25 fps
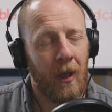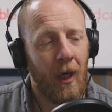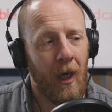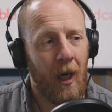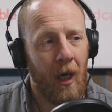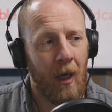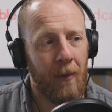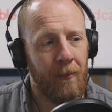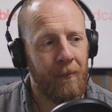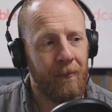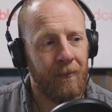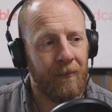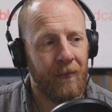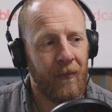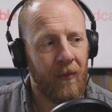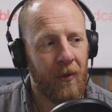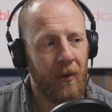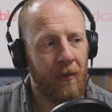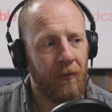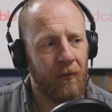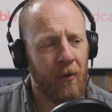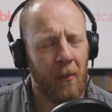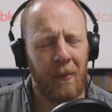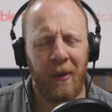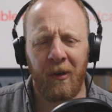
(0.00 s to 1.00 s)

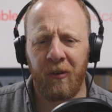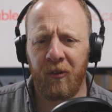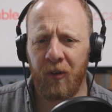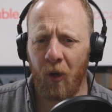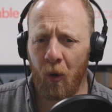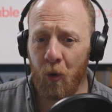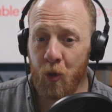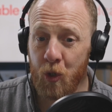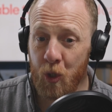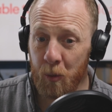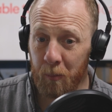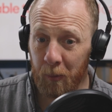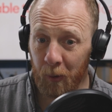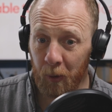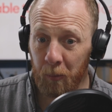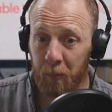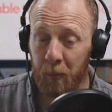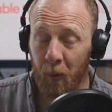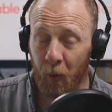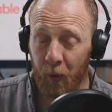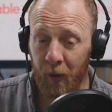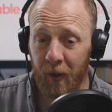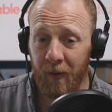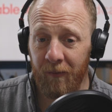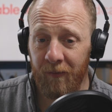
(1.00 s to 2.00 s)
from a sociable
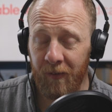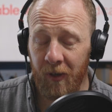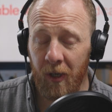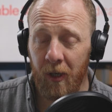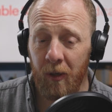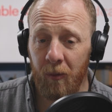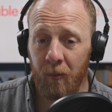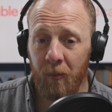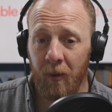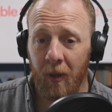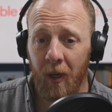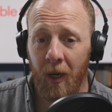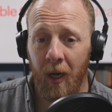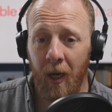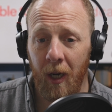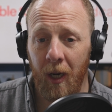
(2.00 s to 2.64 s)
point of view.